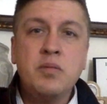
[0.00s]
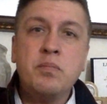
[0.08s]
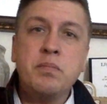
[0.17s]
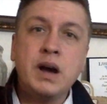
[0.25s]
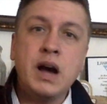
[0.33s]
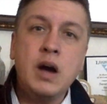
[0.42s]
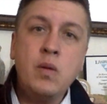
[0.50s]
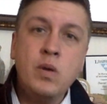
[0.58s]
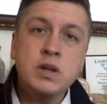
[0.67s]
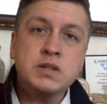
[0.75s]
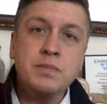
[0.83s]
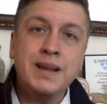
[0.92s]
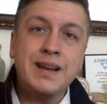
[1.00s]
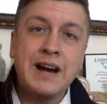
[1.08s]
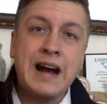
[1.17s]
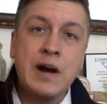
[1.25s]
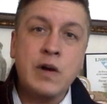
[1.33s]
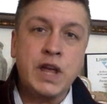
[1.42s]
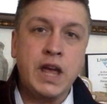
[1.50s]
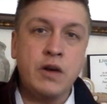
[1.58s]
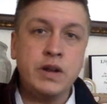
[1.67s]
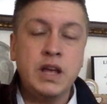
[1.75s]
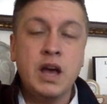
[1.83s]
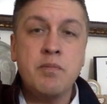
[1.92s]
but I want to make our
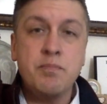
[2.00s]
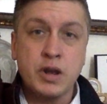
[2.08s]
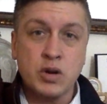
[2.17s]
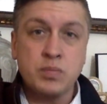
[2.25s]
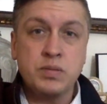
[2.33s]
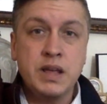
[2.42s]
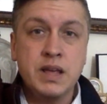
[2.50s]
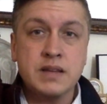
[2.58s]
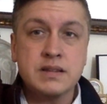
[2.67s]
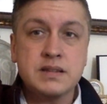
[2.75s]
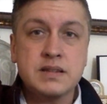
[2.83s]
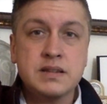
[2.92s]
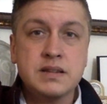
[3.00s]
county a better place.